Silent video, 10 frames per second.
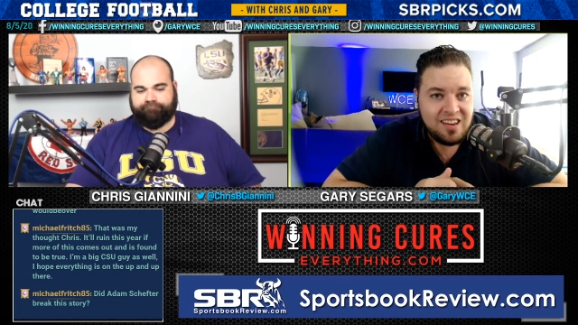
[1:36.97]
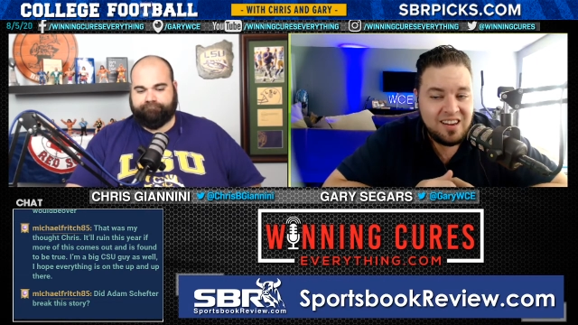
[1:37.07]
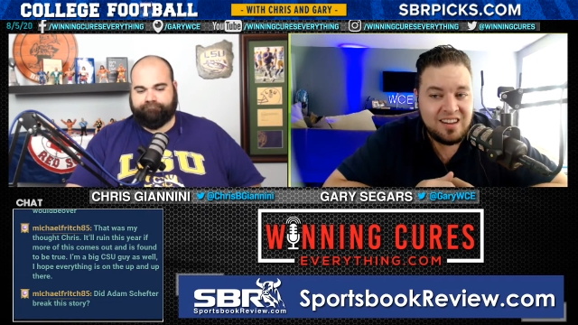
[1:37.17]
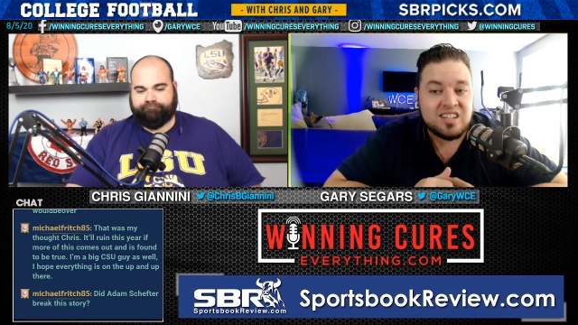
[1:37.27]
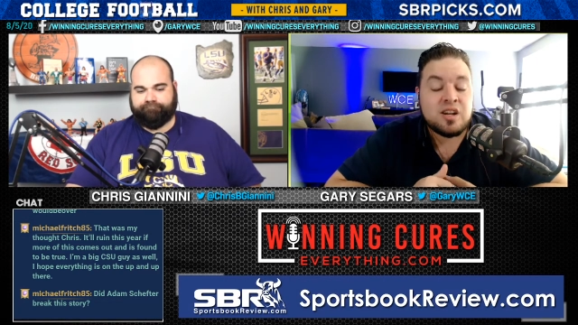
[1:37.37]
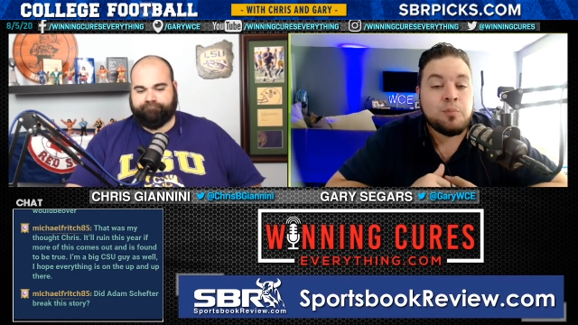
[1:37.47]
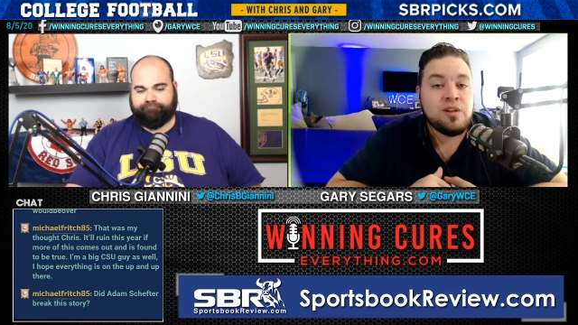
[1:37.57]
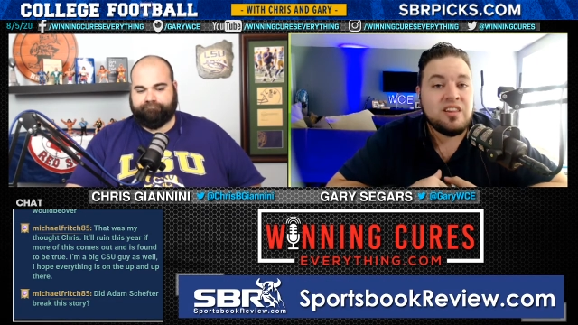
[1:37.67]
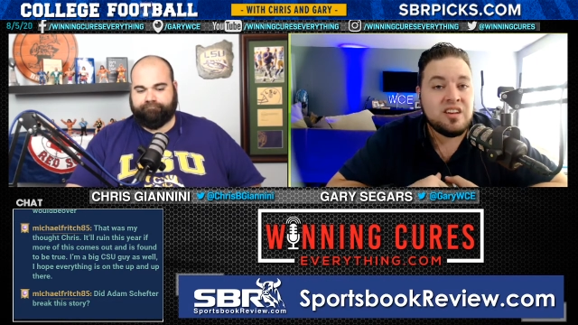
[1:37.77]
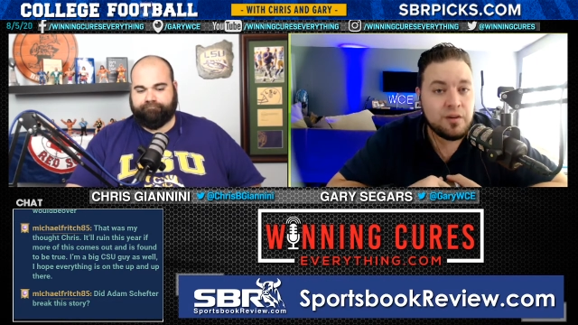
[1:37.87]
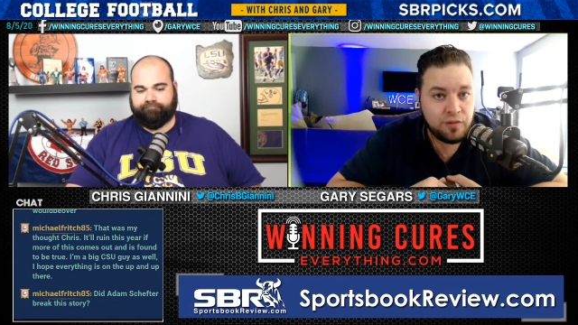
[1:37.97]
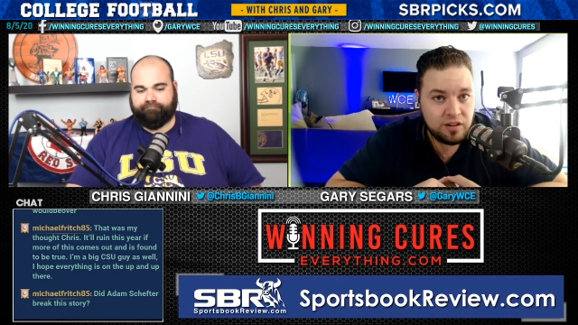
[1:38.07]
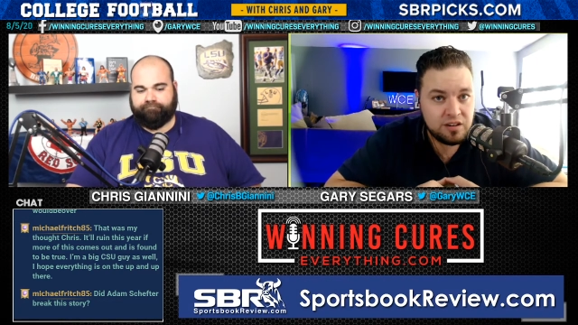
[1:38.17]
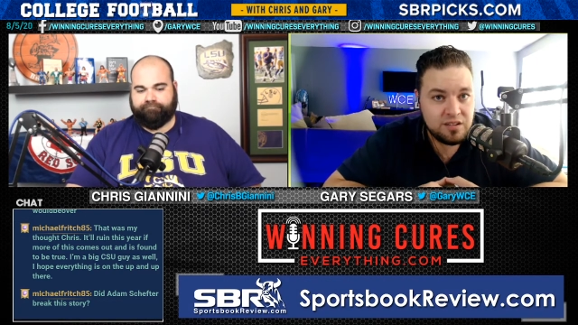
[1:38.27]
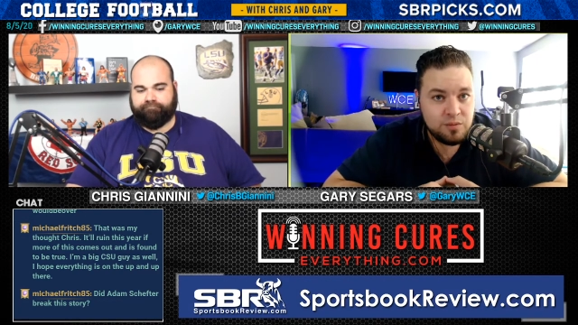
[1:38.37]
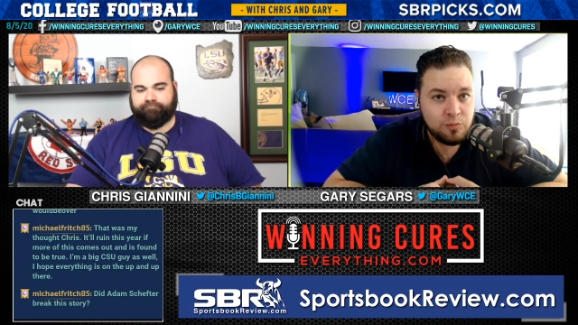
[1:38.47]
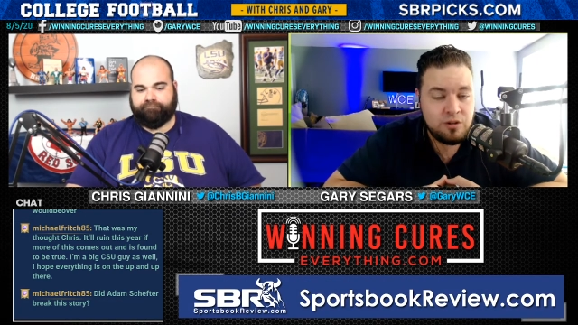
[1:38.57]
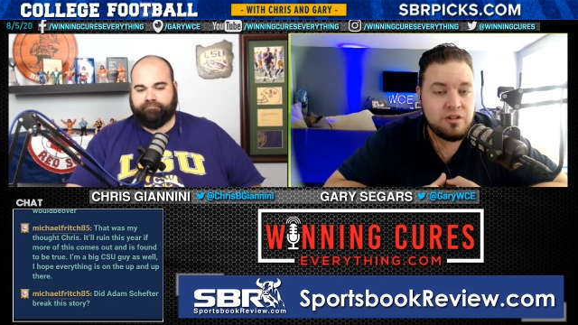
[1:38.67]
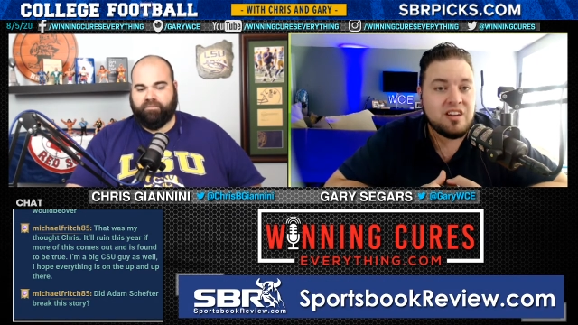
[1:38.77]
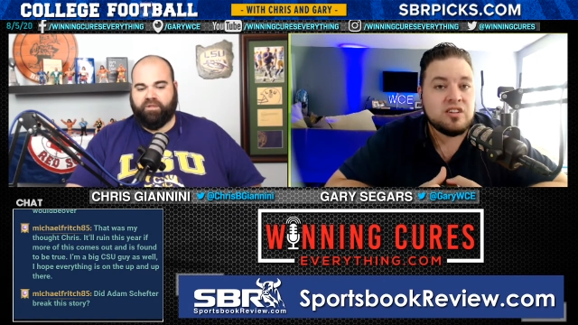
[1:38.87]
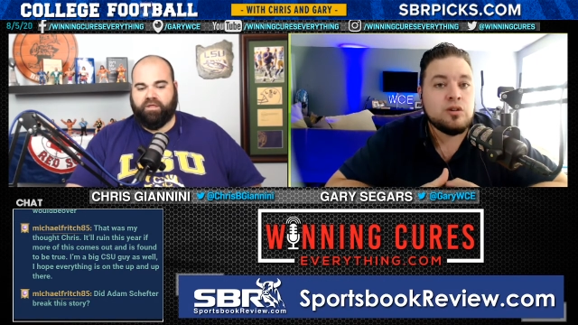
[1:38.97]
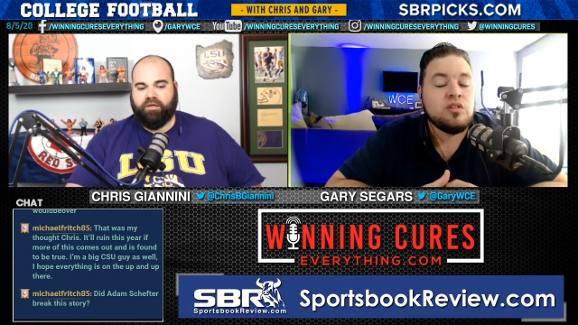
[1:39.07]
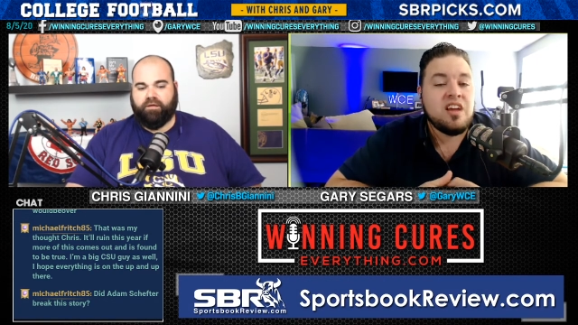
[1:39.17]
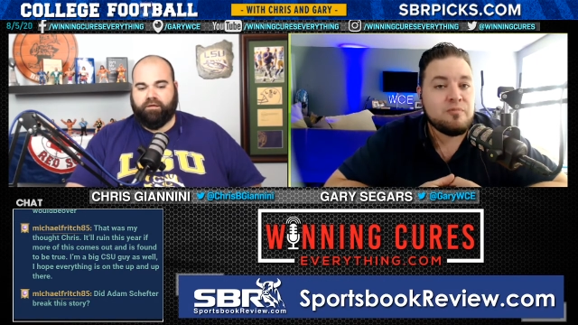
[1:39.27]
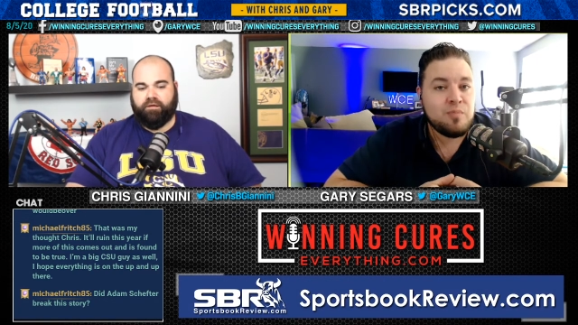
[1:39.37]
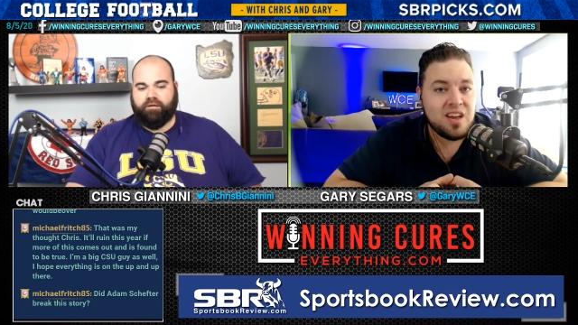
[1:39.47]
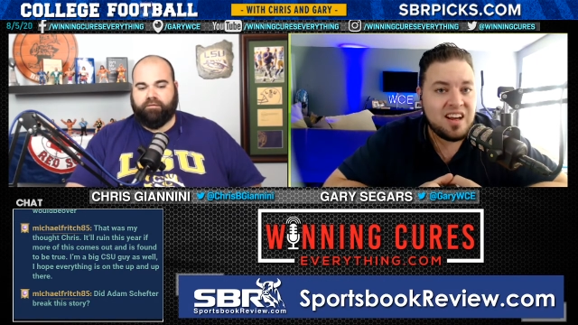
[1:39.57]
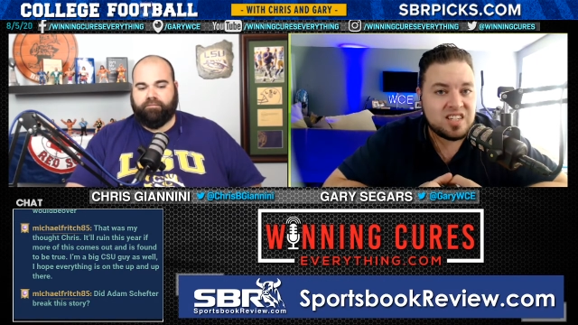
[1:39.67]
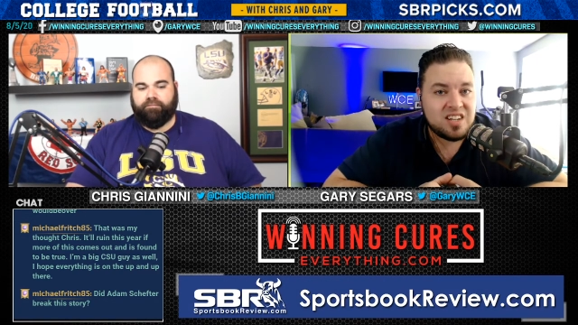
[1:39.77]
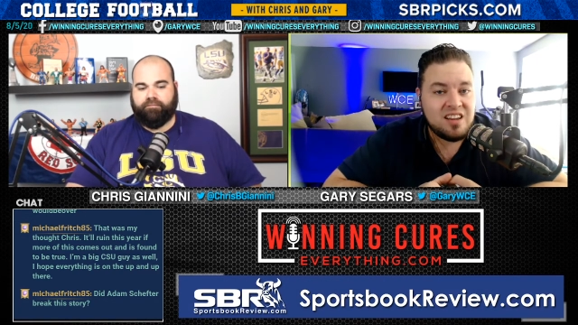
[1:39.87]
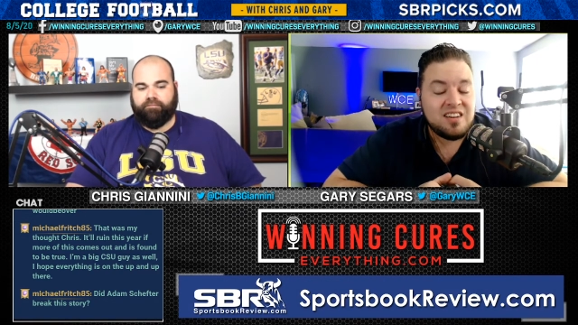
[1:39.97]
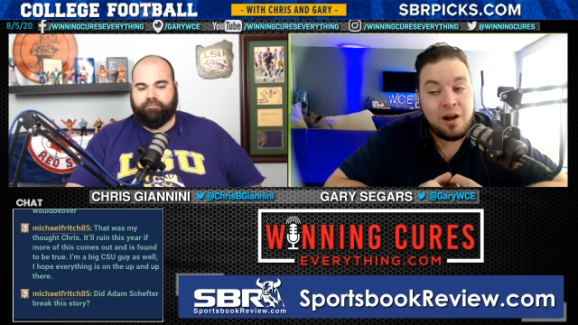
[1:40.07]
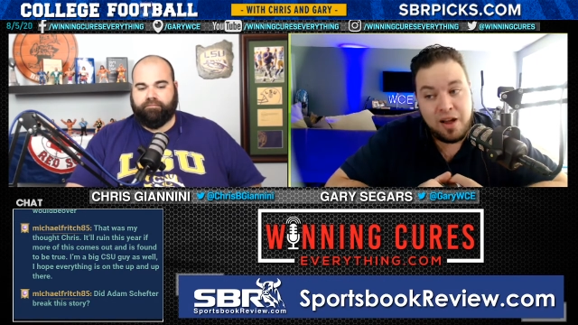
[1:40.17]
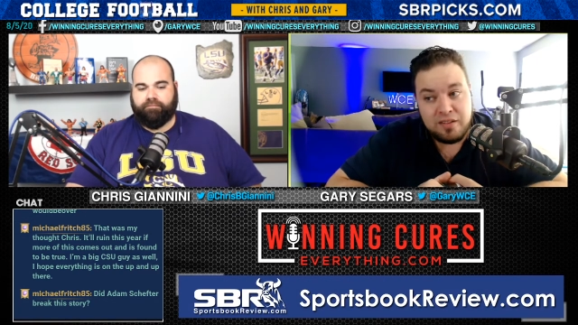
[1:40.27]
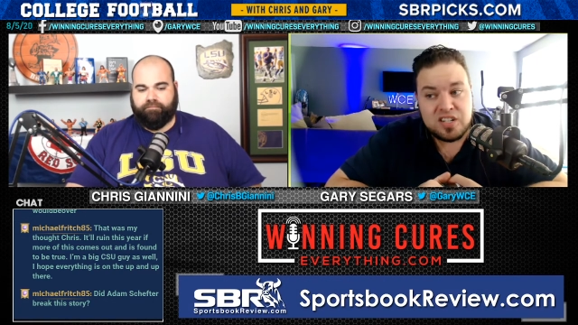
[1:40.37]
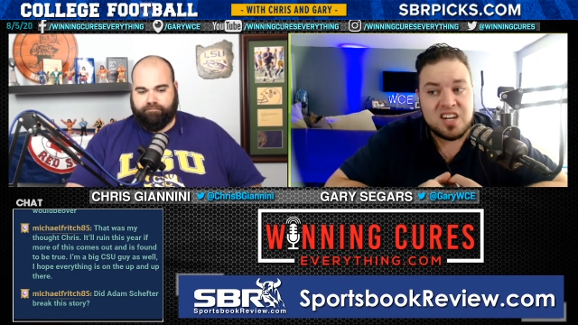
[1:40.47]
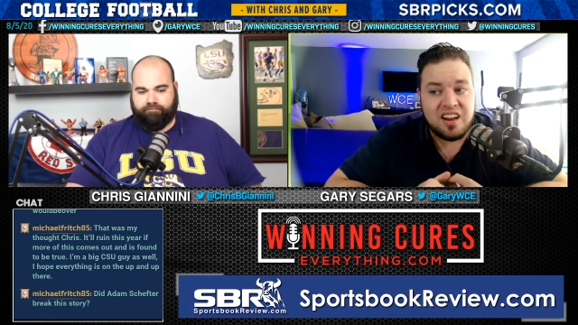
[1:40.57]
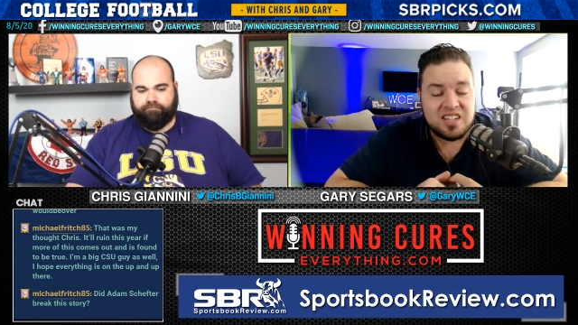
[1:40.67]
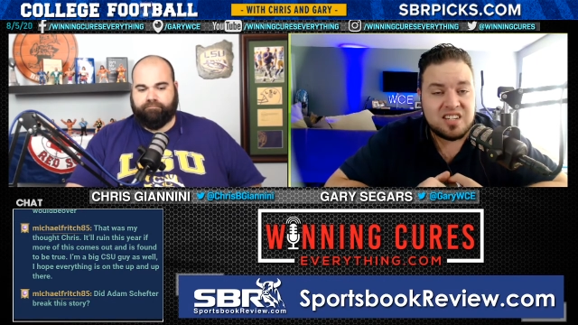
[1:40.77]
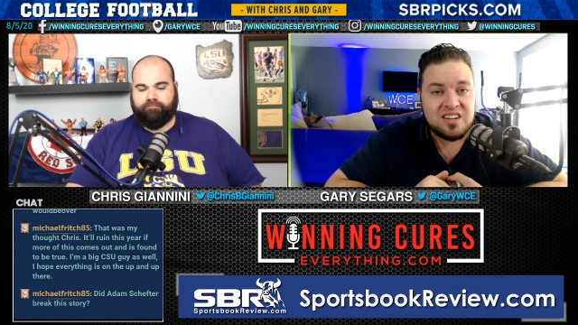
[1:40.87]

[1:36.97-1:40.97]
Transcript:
Speaker 1: It is completely different when you get into the F B S. Now, F C S,